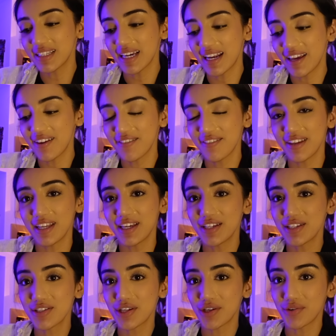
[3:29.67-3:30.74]
and I
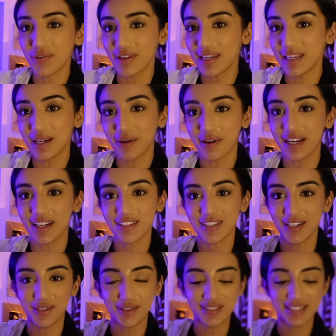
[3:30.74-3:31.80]
finished a really quick
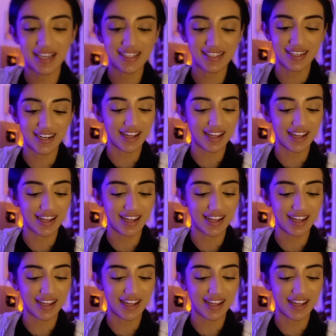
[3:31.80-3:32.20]
journal session.